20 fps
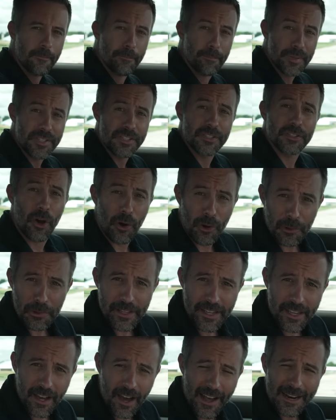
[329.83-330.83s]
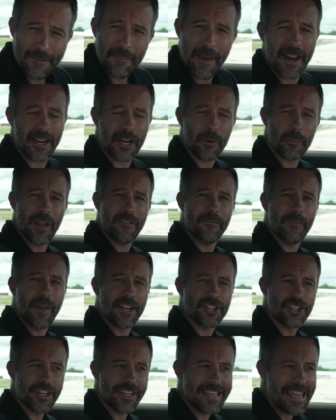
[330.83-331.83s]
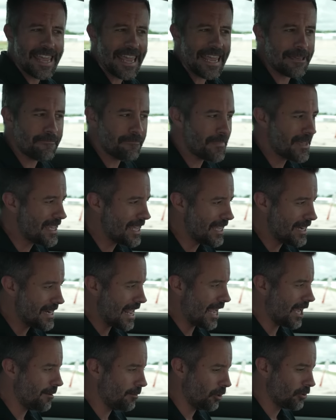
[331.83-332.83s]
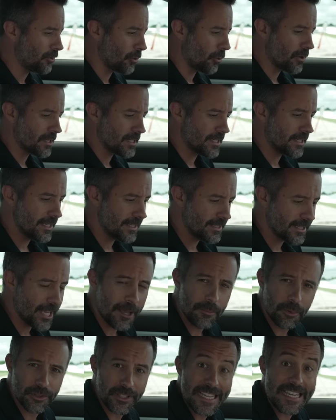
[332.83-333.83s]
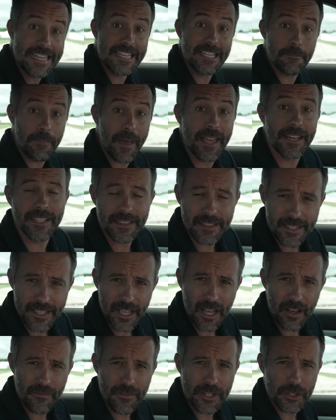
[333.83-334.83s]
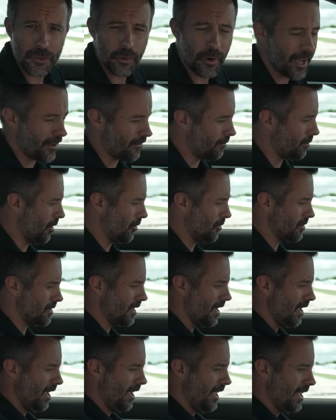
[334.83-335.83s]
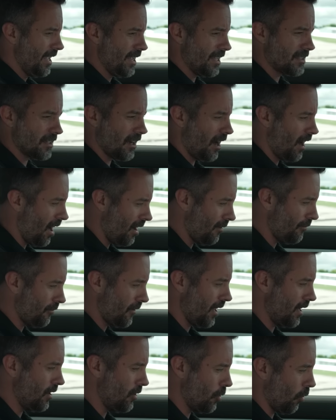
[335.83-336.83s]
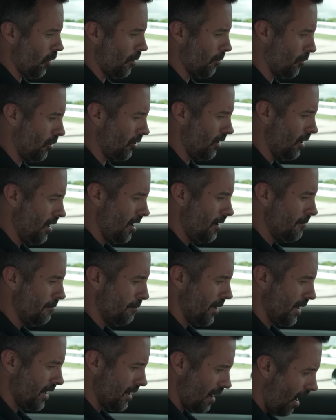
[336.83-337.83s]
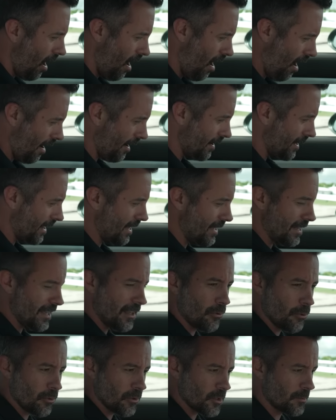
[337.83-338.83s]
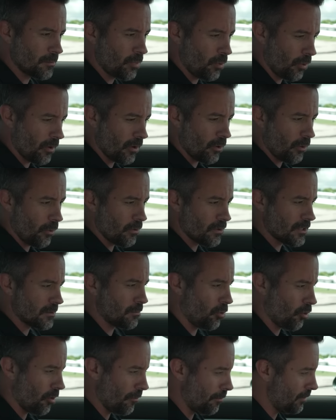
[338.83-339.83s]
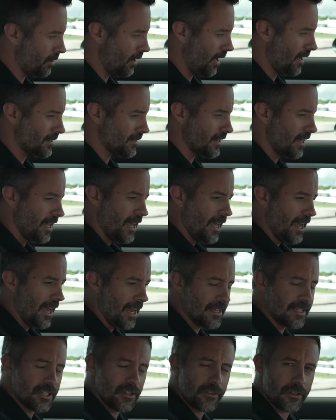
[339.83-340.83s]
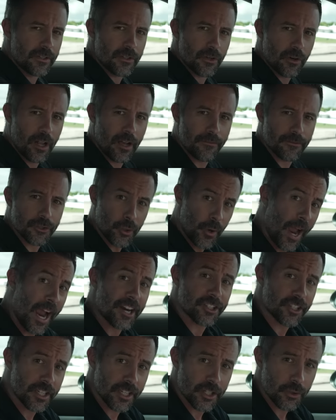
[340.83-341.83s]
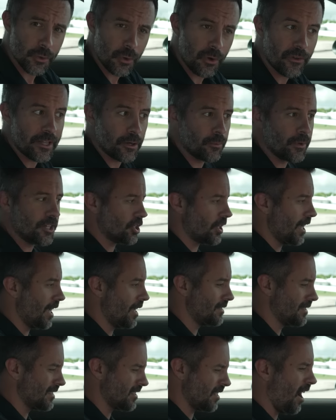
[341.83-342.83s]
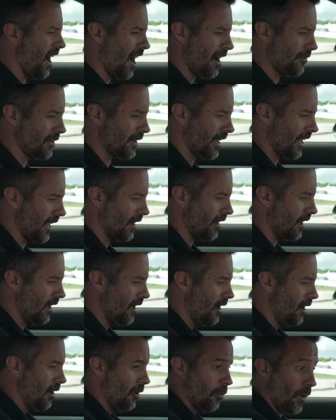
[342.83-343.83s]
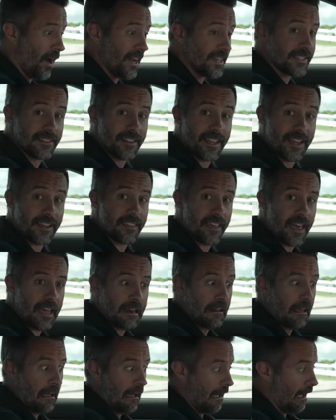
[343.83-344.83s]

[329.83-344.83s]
Bizarrely, automatic rev matching can't be enabled or disabled independently of the drive modes. It's off in normal, but on in either Sport or Sport Plus until you turn off traction control, in which case it's off again. Why is it like that?